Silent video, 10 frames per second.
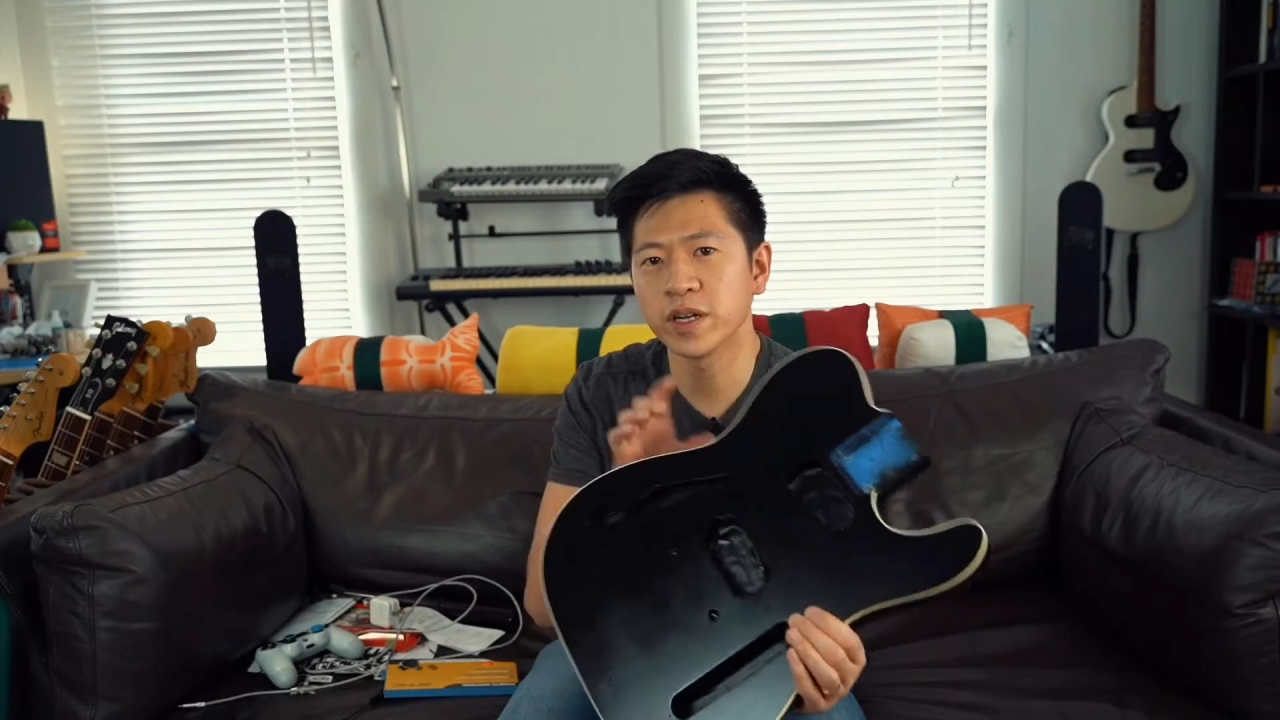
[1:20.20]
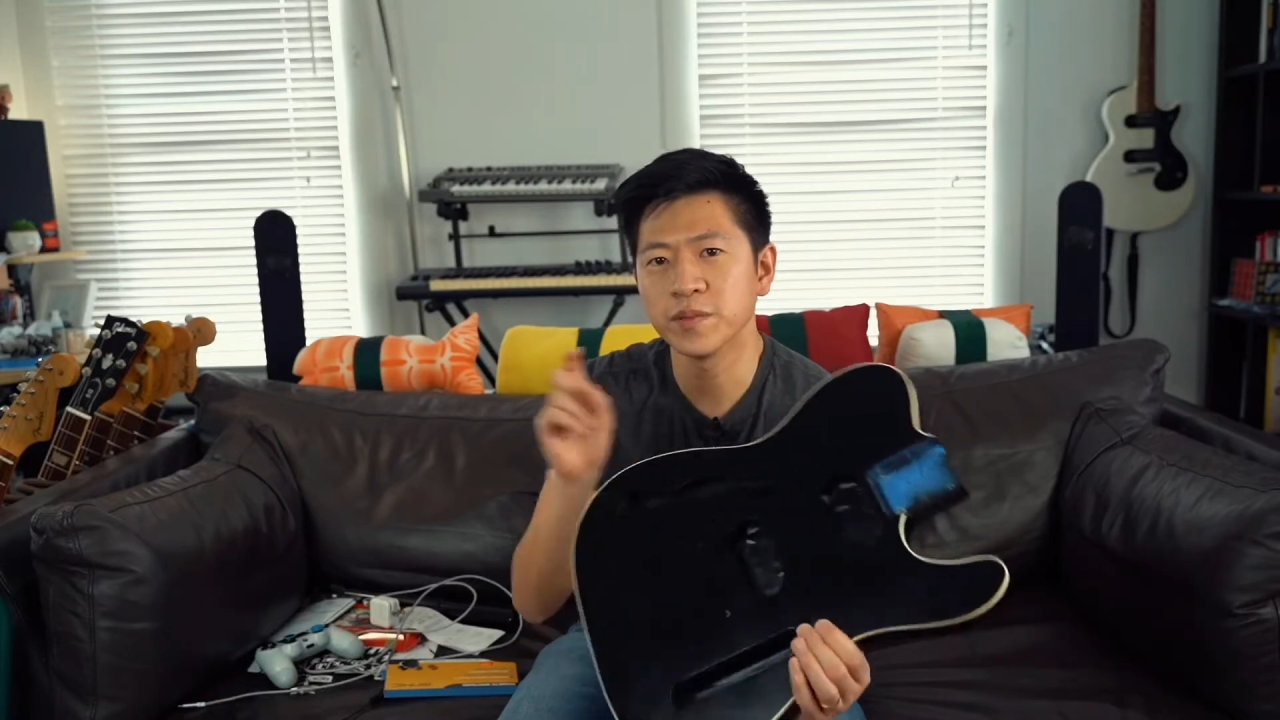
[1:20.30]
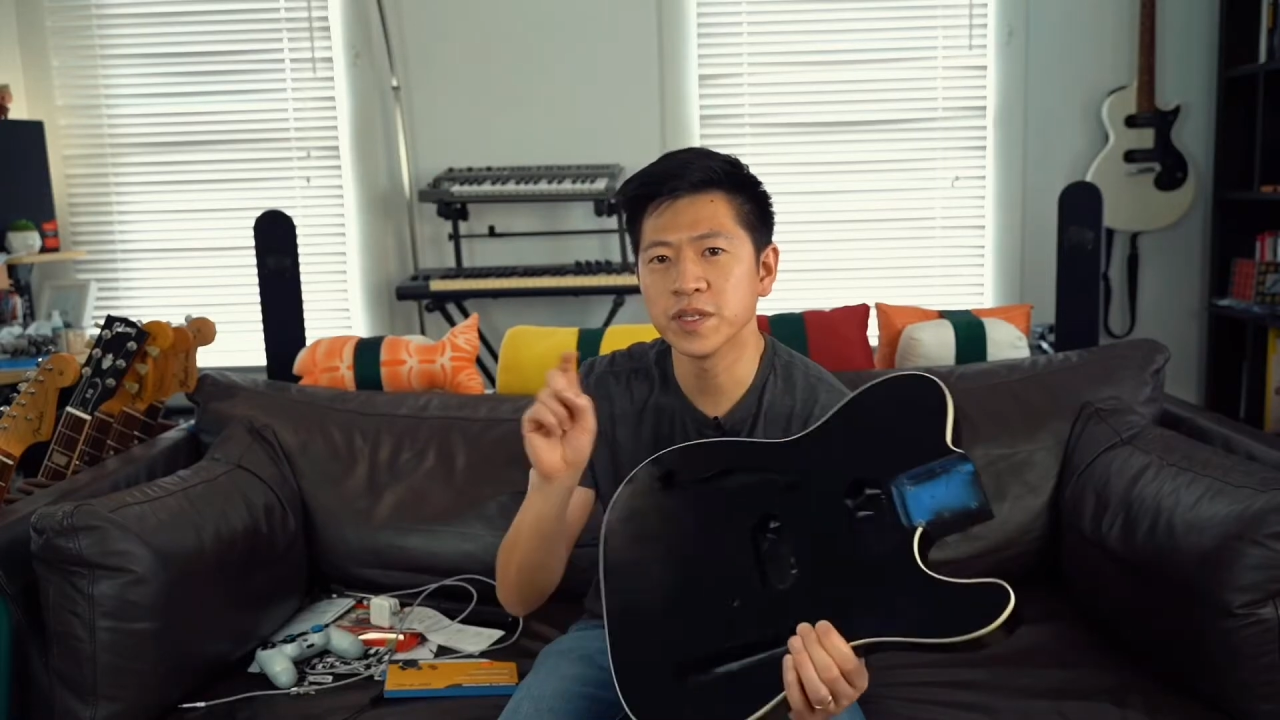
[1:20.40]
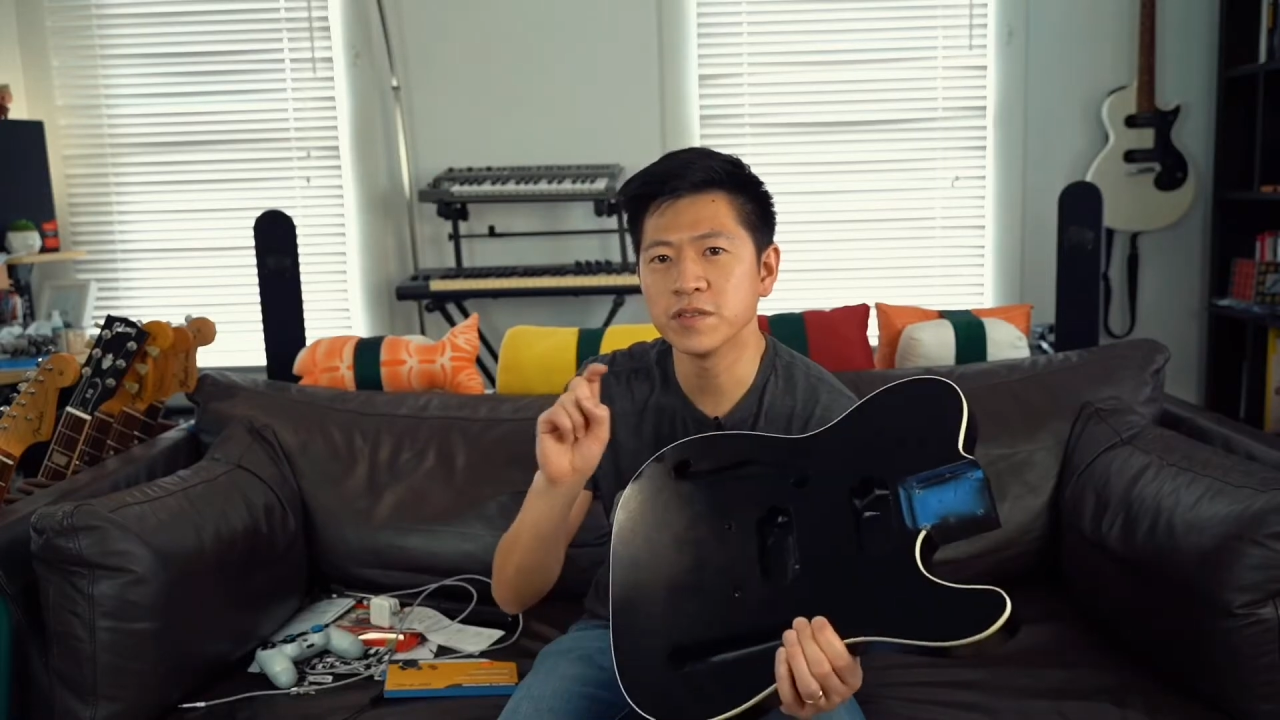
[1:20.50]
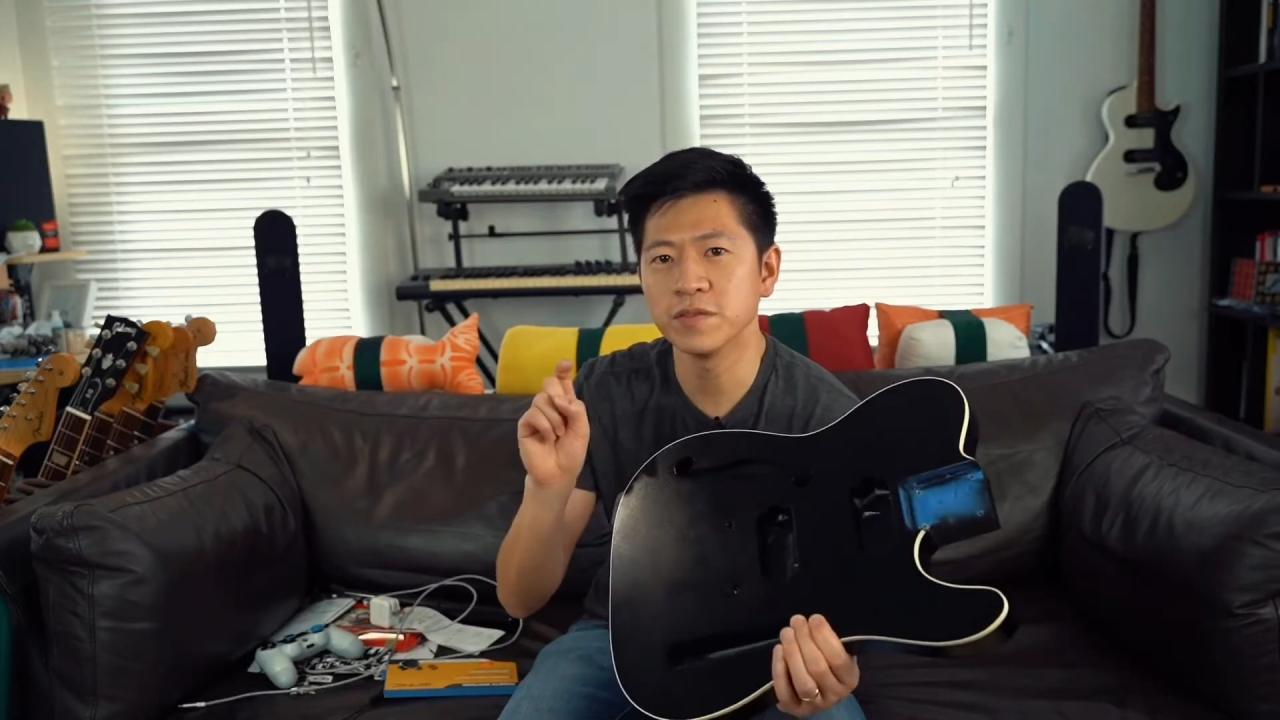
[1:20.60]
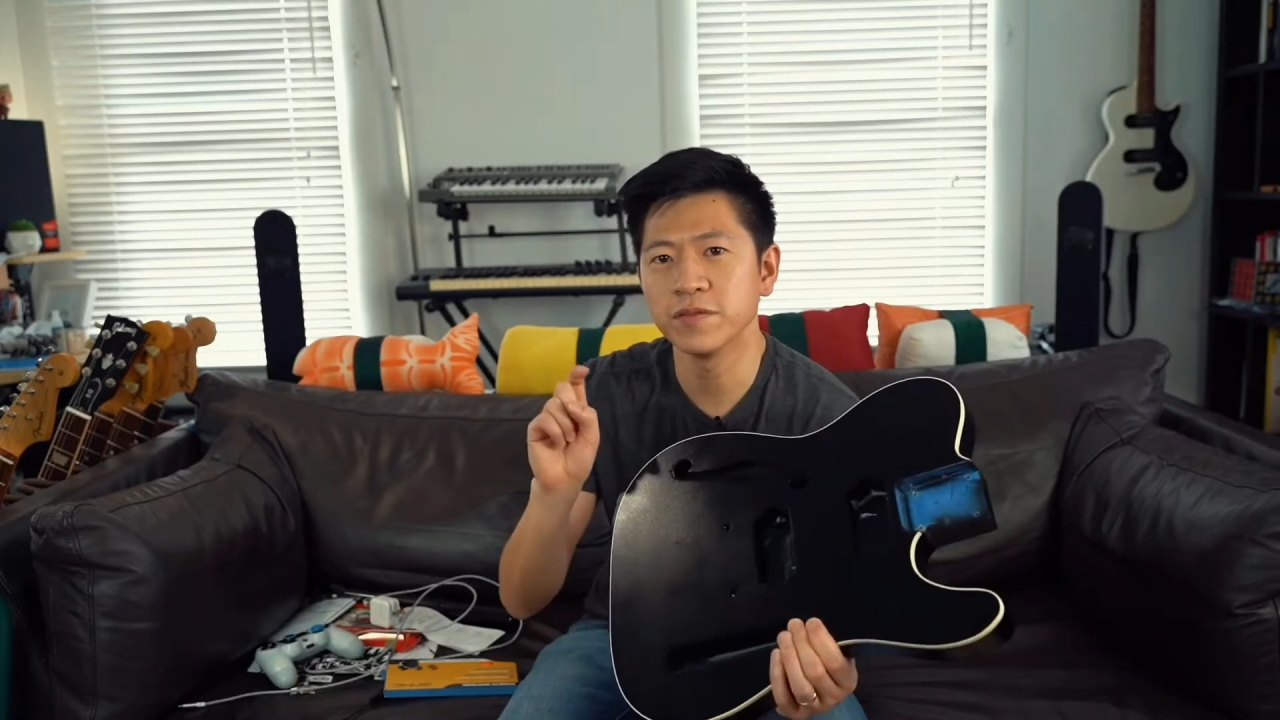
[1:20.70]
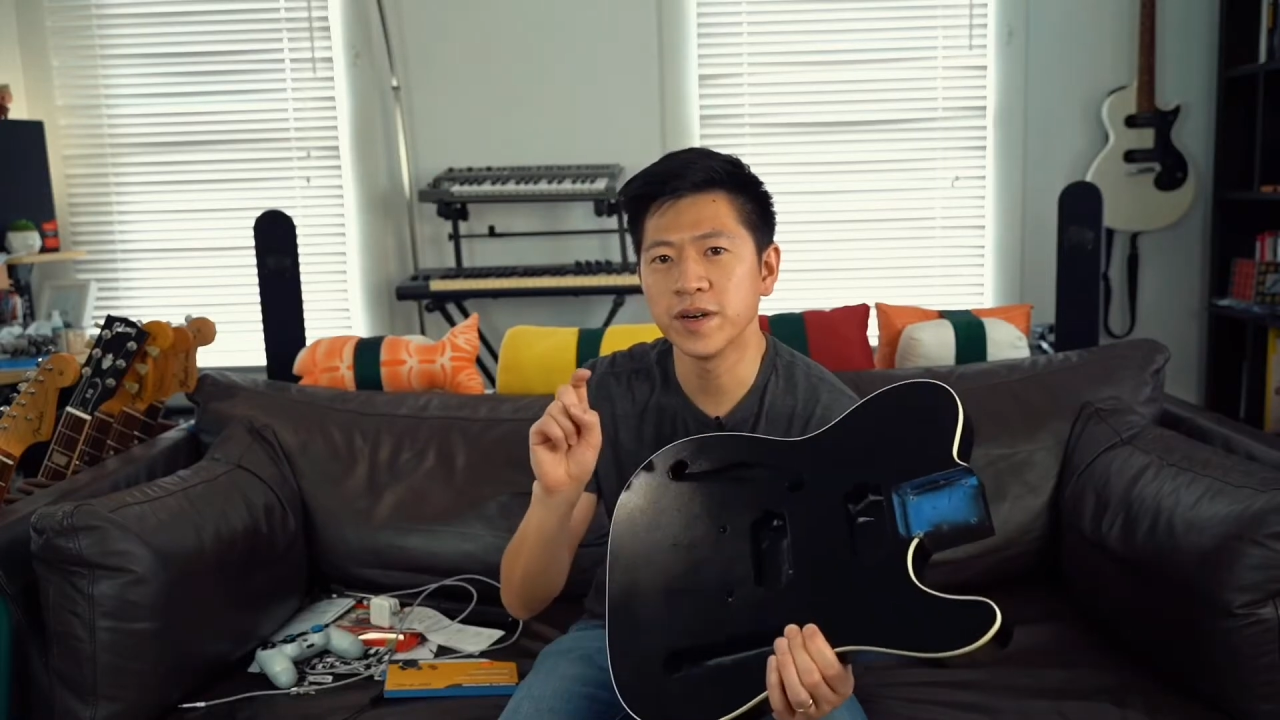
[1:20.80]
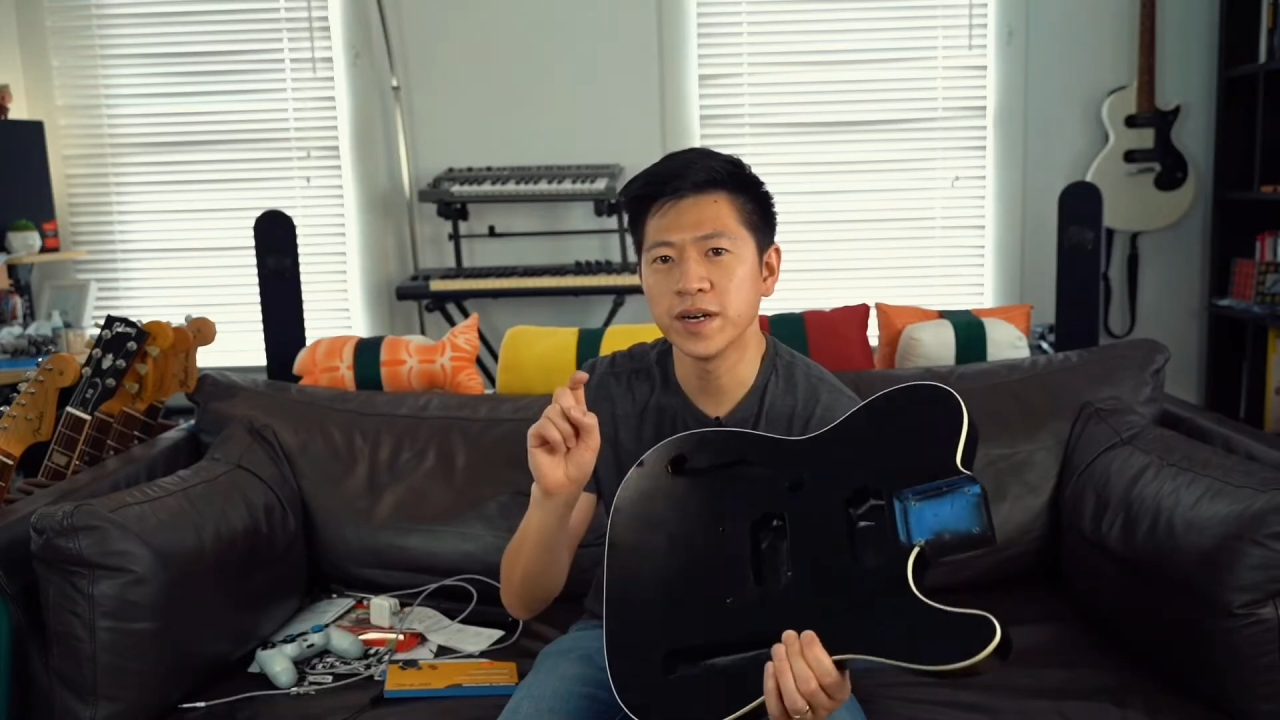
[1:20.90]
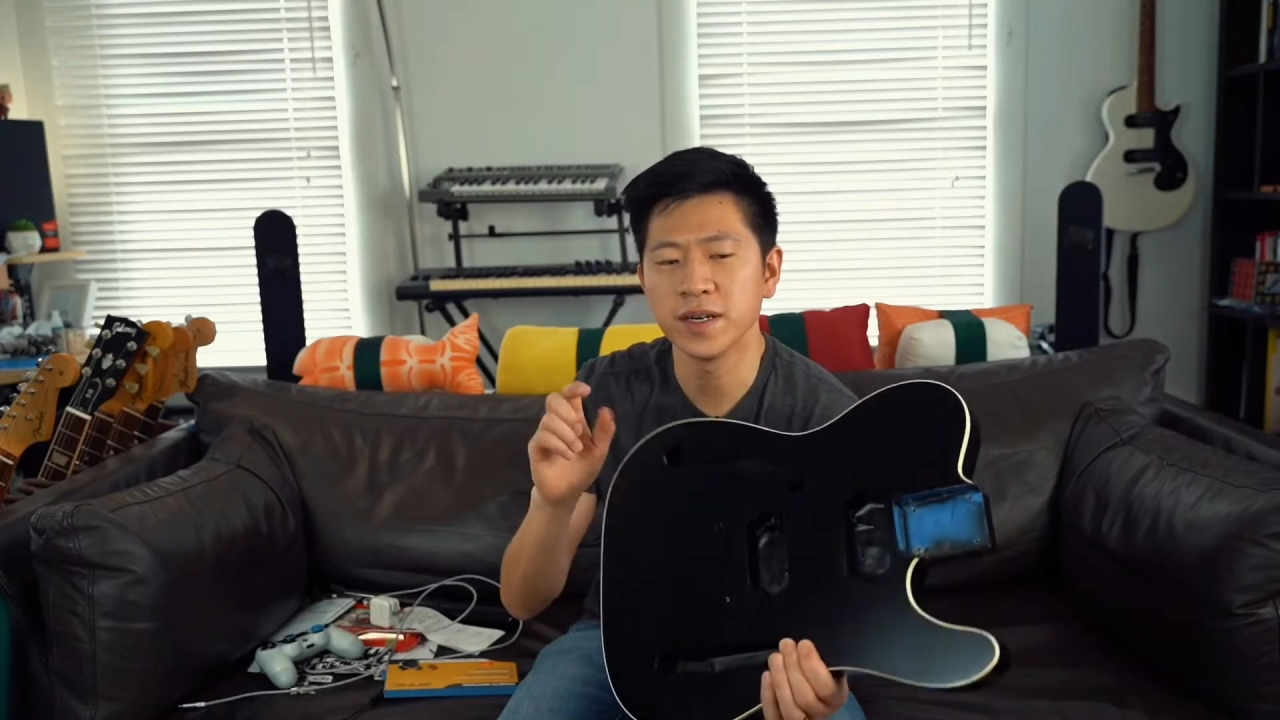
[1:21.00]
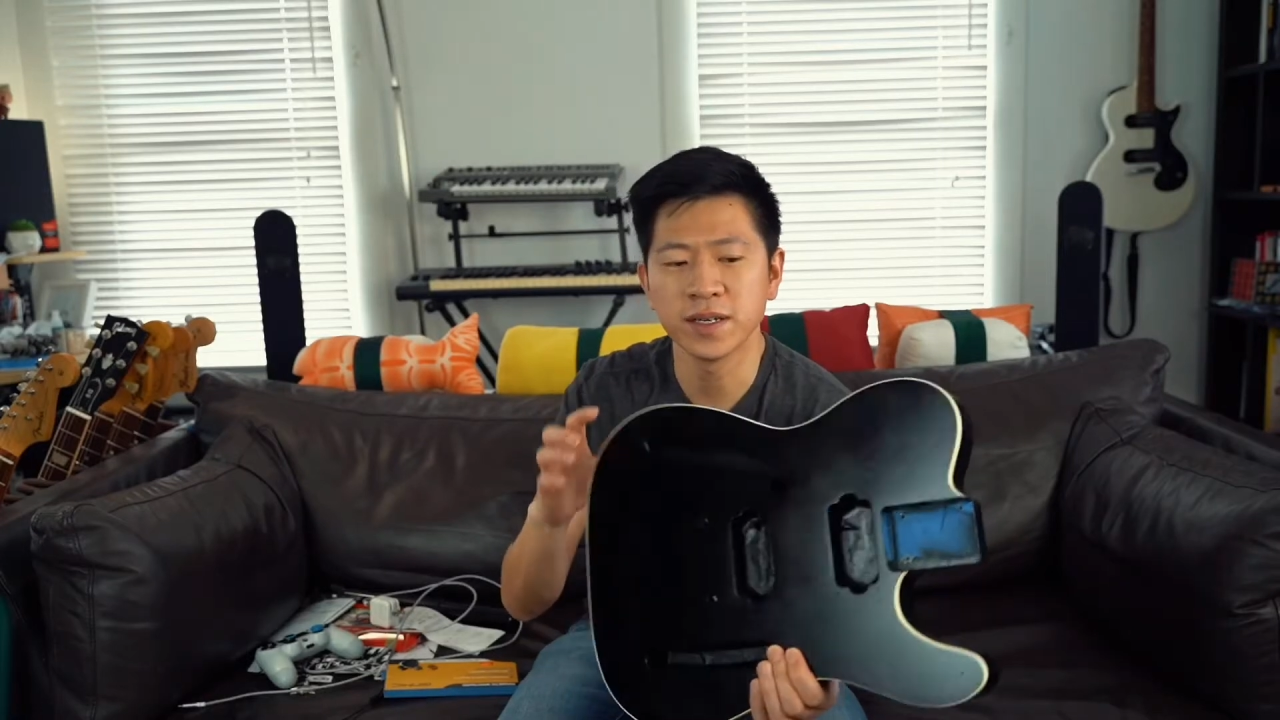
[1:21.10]
a bit too
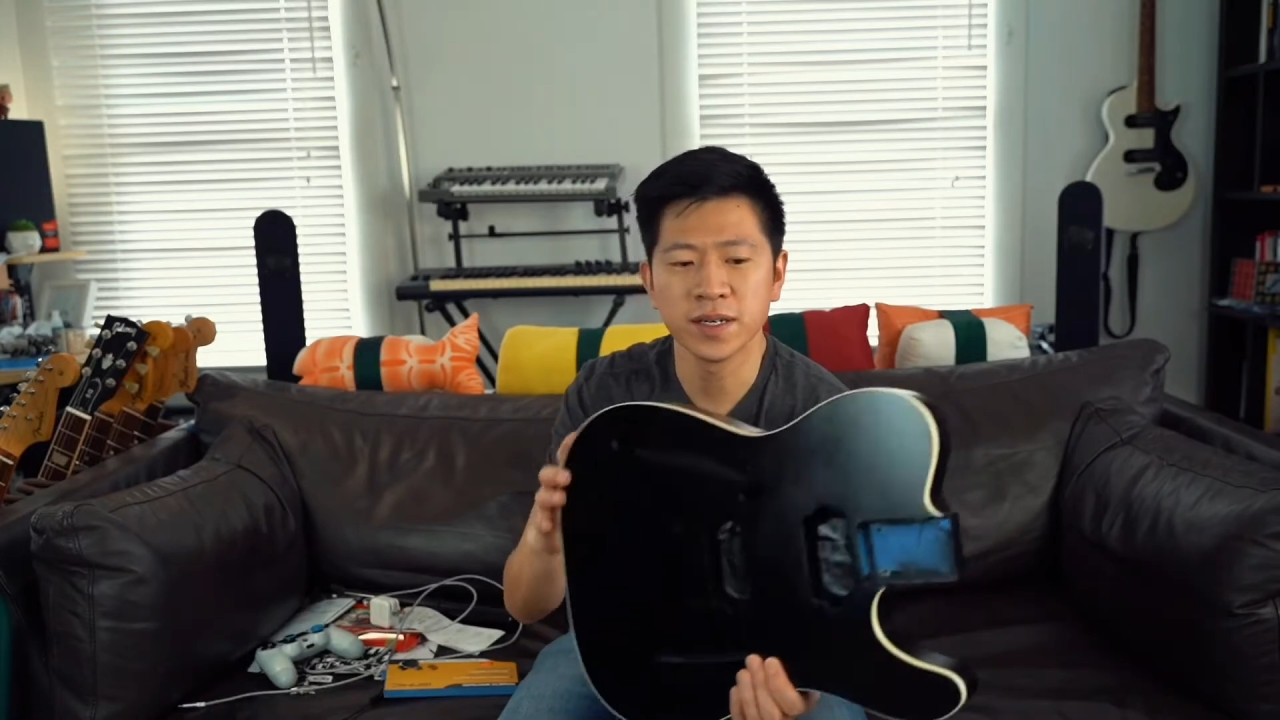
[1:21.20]
far.